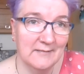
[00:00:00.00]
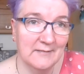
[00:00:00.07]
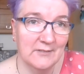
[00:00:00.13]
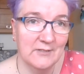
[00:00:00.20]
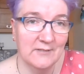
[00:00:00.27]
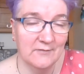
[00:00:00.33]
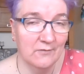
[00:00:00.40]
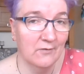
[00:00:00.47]
and
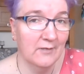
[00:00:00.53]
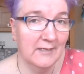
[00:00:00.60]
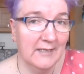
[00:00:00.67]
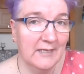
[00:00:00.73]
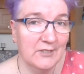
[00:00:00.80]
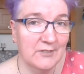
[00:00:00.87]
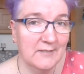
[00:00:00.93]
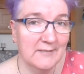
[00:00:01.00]
she's not going to
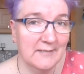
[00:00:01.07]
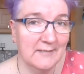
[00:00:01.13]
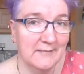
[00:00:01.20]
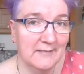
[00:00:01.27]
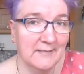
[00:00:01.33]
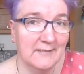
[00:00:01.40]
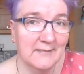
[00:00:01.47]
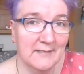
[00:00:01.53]
get
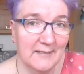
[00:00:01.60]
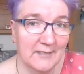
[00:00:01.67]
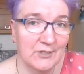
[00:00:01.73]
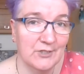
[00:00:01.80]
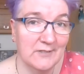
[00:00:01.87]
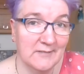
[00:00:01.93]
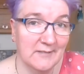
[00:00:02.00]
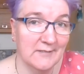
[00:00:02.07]
GCSEs unless
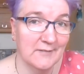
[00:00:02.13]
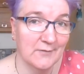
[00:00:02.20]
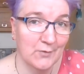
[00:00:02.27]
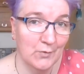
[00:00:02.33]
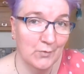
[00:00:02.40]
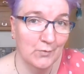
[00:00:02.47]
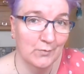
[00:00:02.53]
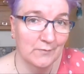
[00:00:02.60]
she's in
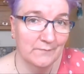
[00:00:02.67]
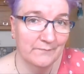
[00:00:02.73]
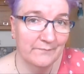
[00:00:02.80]
school.